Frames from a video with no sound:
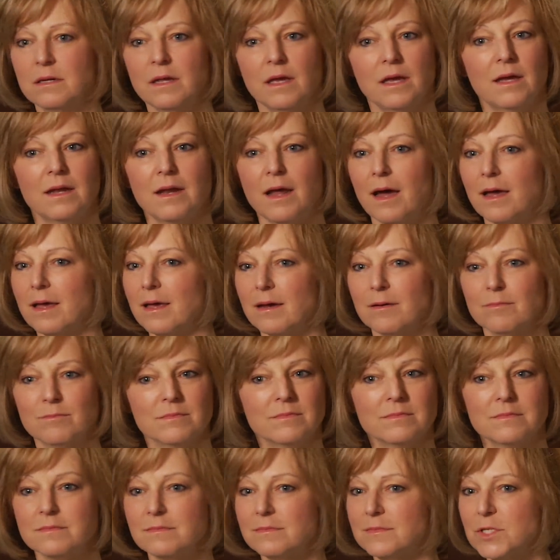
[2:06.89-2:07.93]
and I
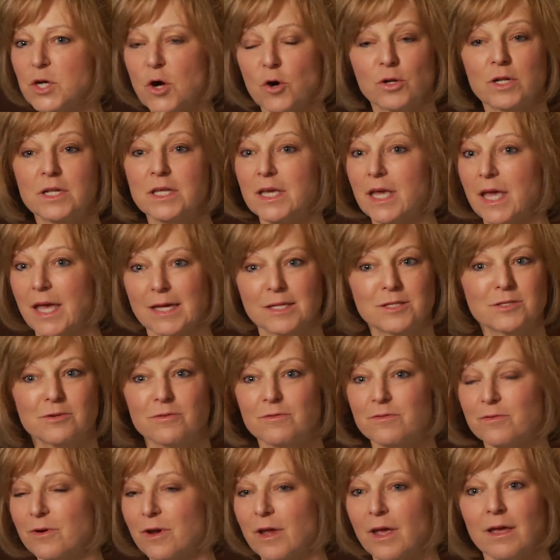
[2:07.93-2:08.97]
am totally cancer
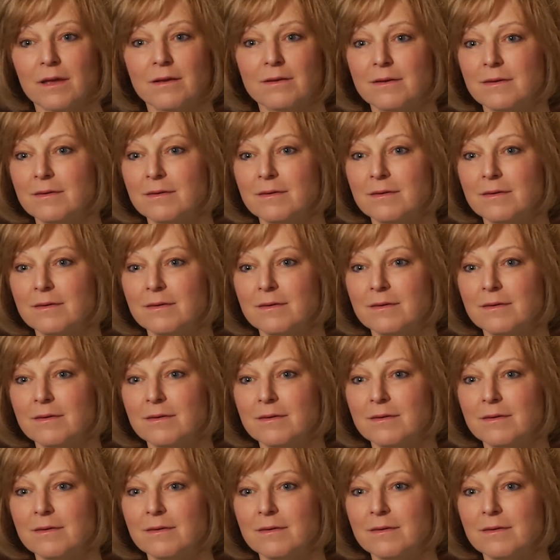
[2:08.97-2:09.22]
free.